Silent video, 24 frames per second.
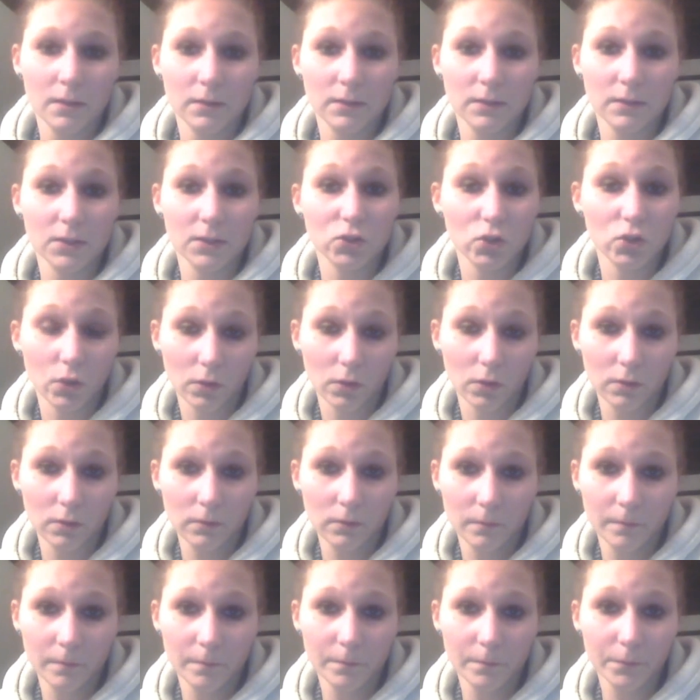digital,
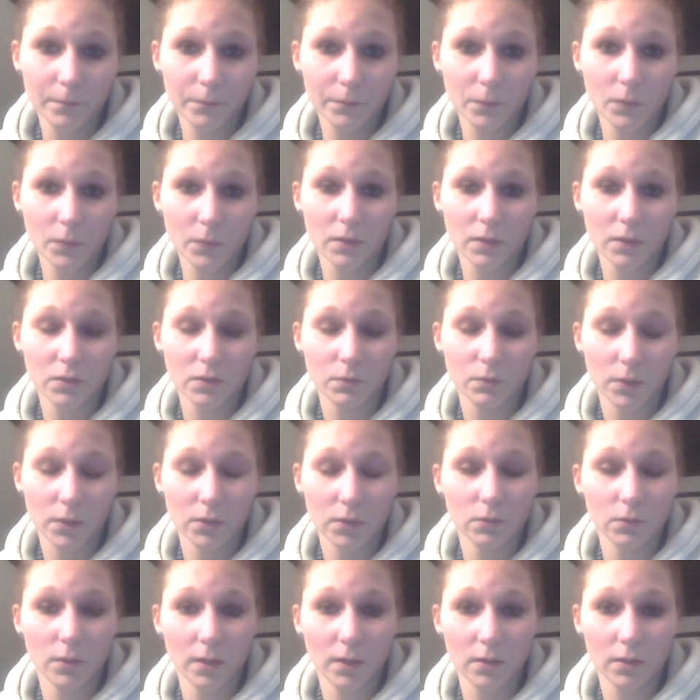because we're
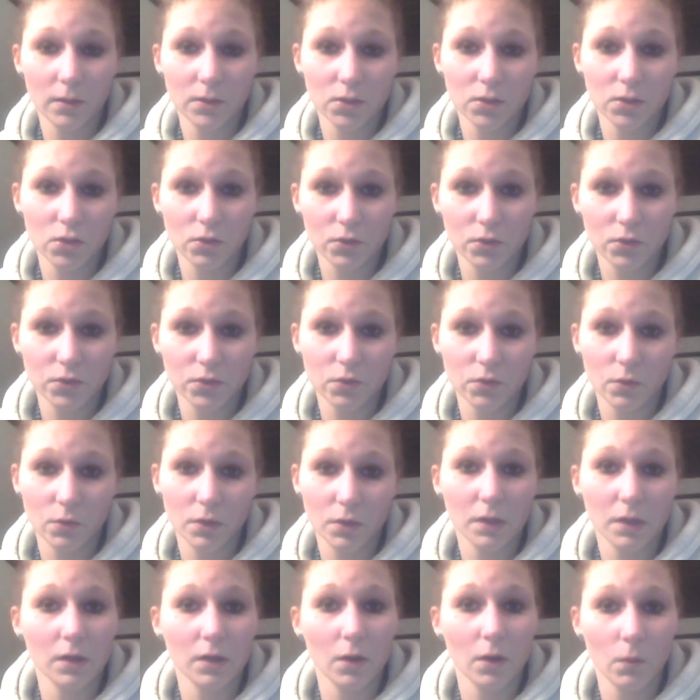doing our digital
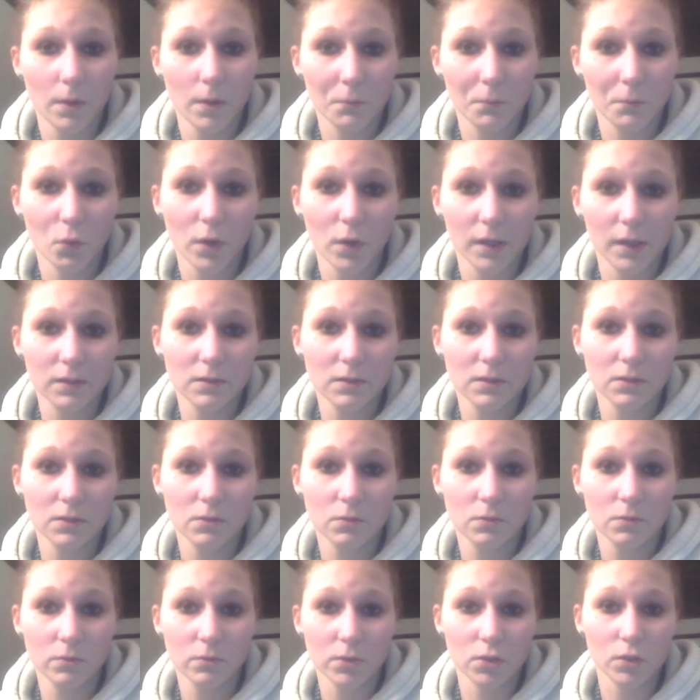story and our web quest,
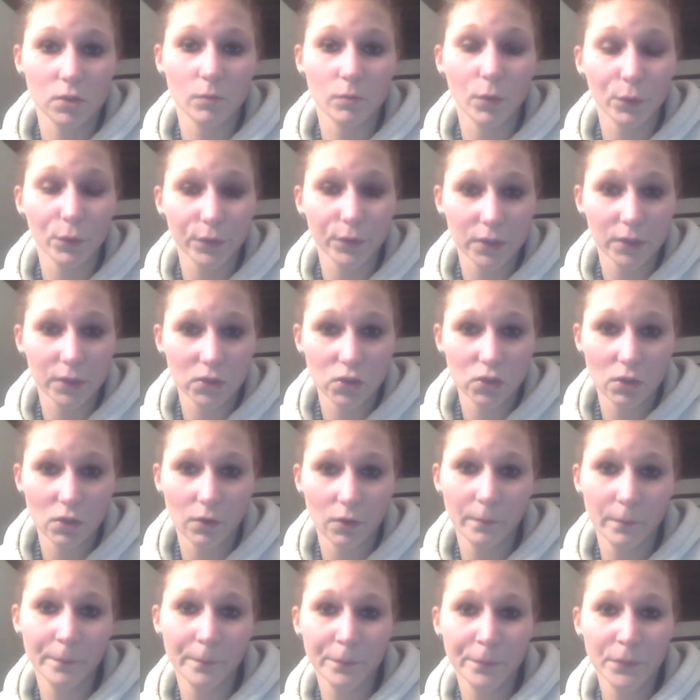which are both
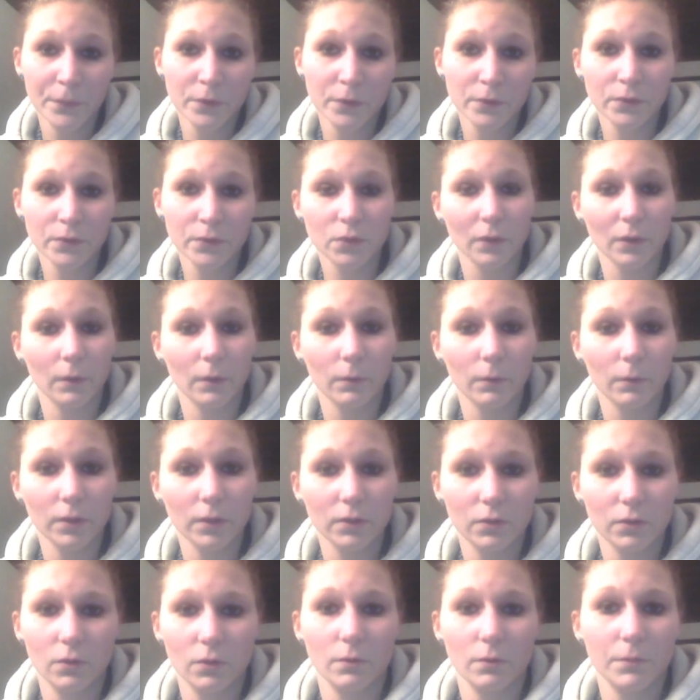digital. So I
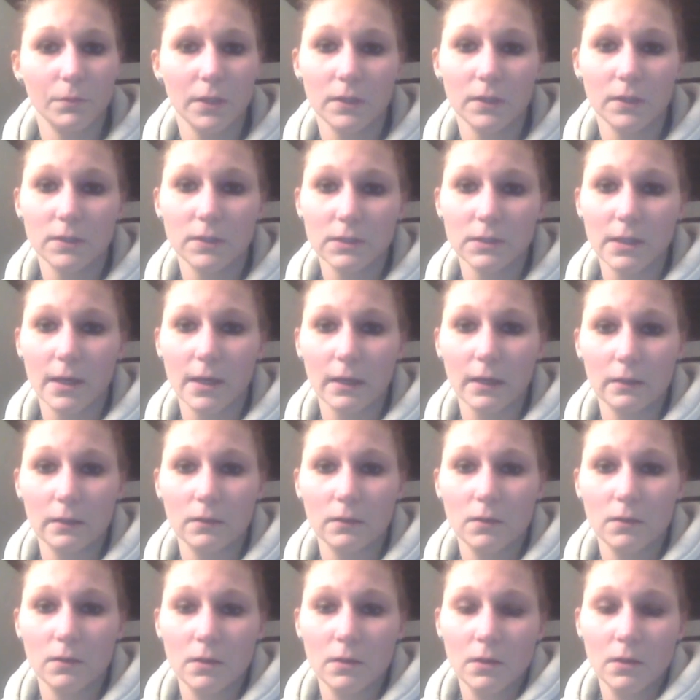wanted to do a piece that
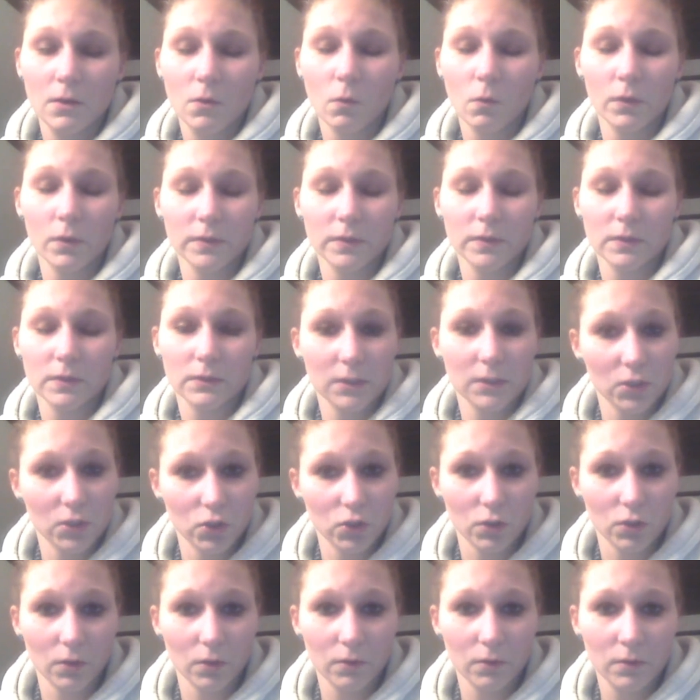wasn't
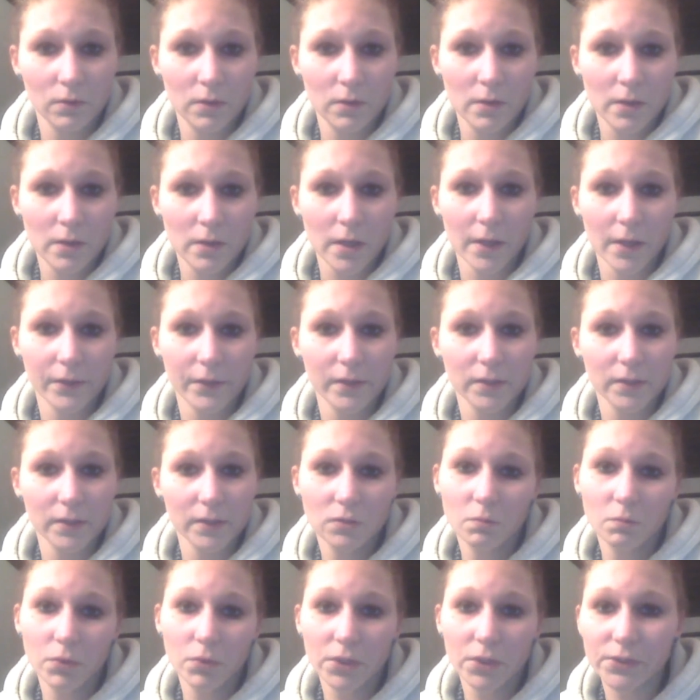digital. And
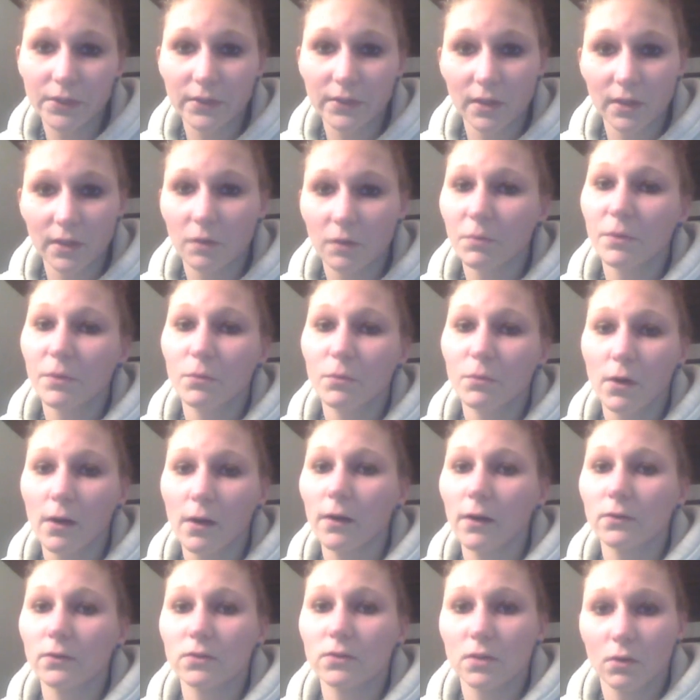this piece is going to be more
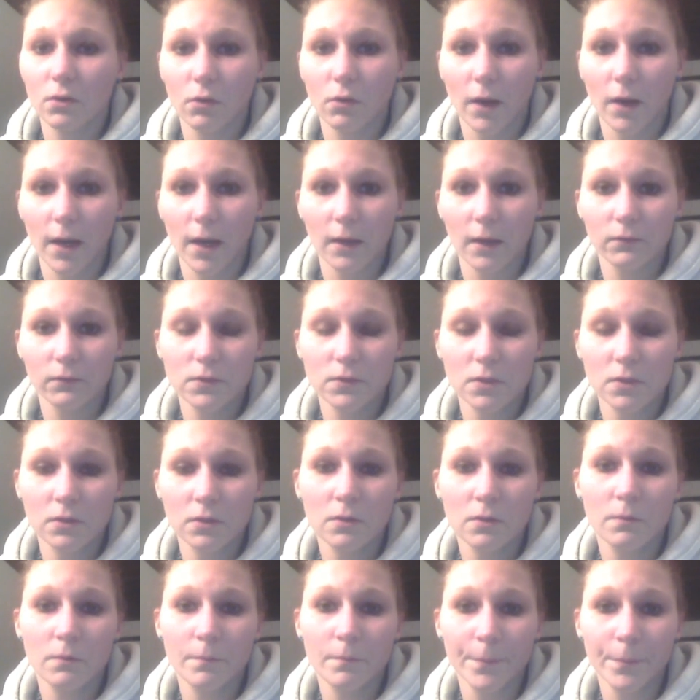arts and crafts,
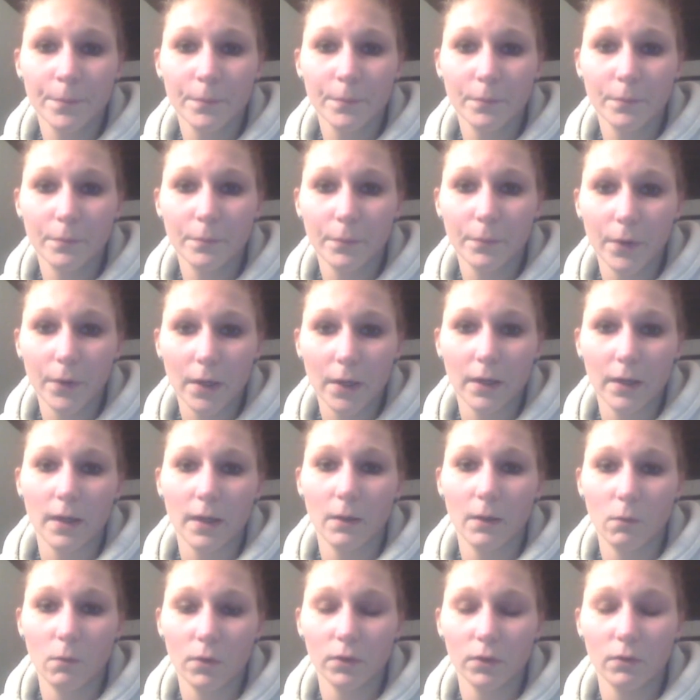but
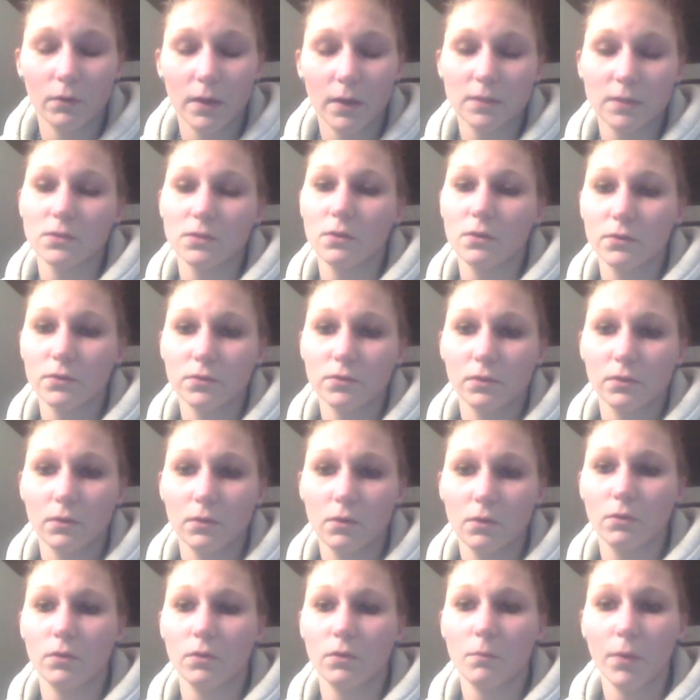I want you guys all to
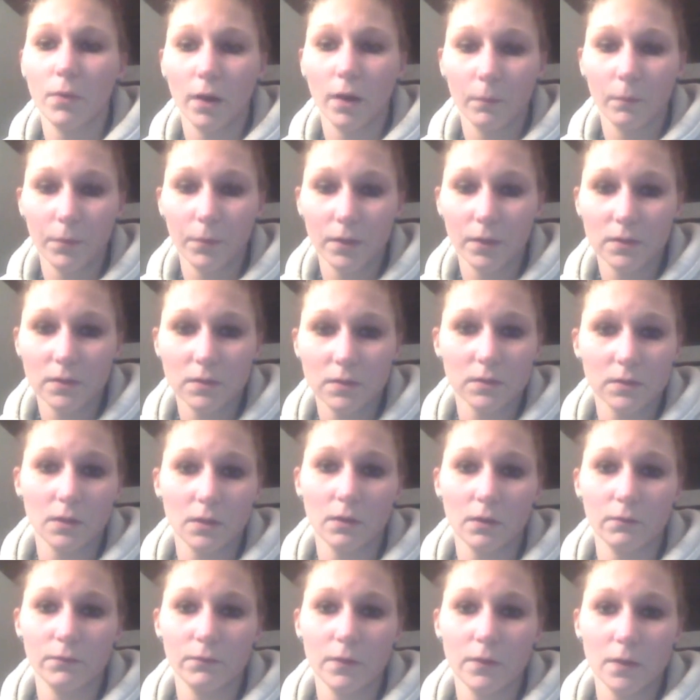know the purpose
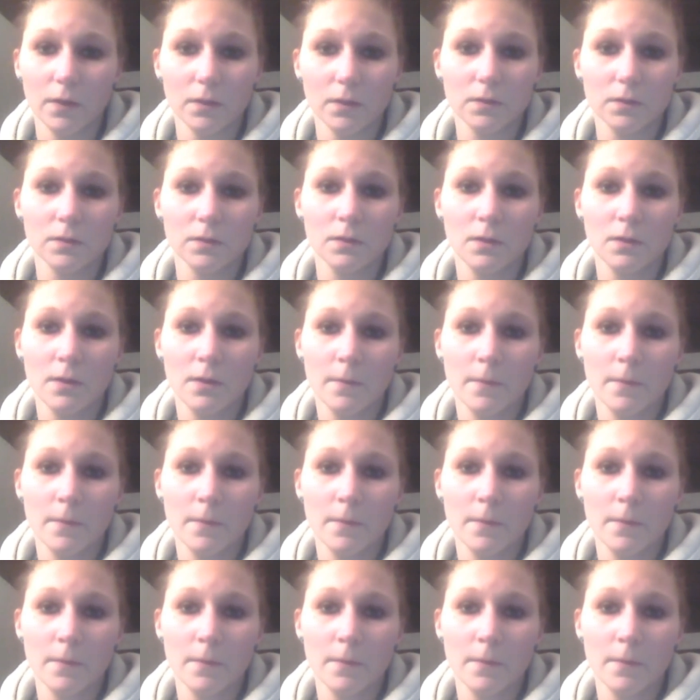of this